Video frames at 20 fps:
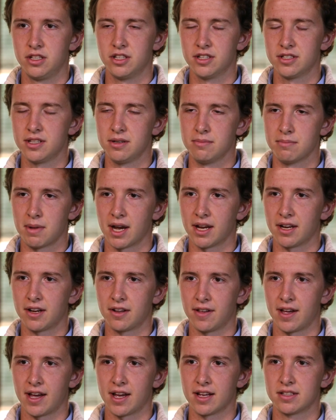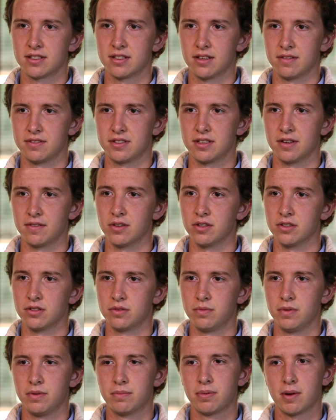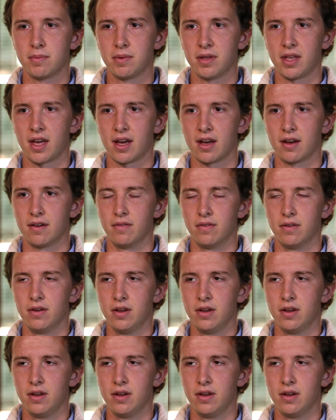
just in my class of civils, we probably have,